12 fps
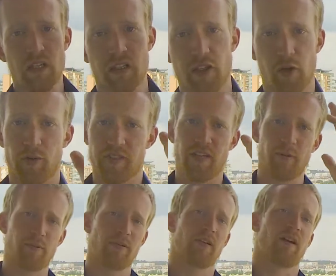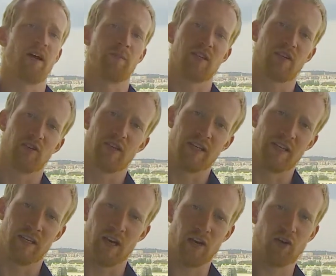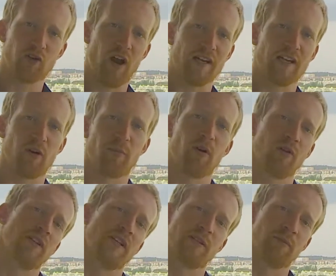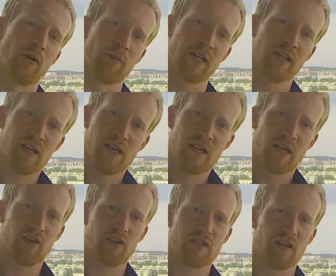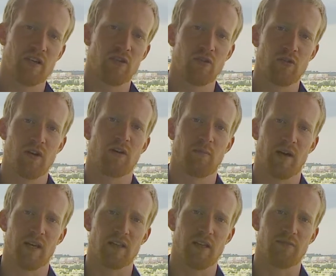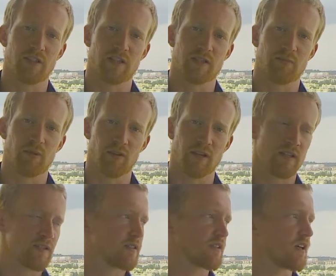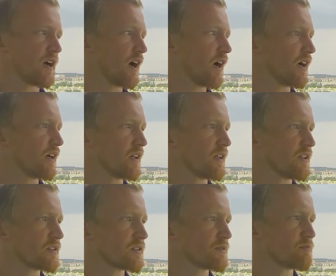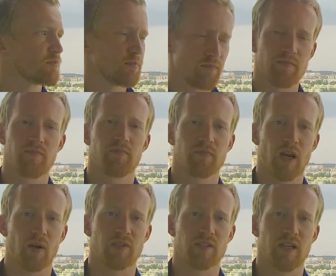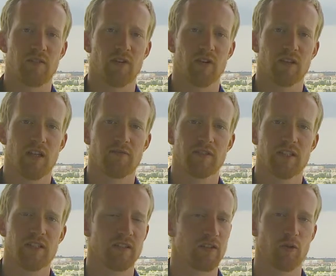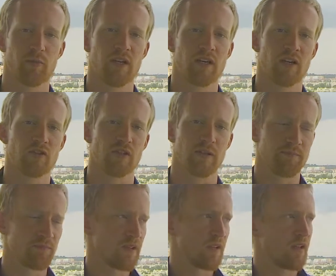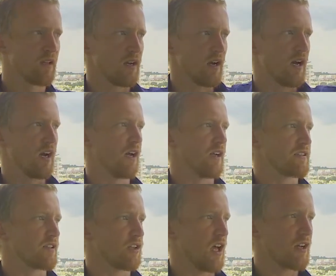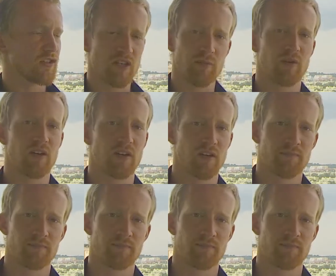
Yo, what's up? I'm here in Krakow, Poland at the moment. Here to tell you my lovely experience in this, I would say, very lovely European country. It's a lot cheaper here.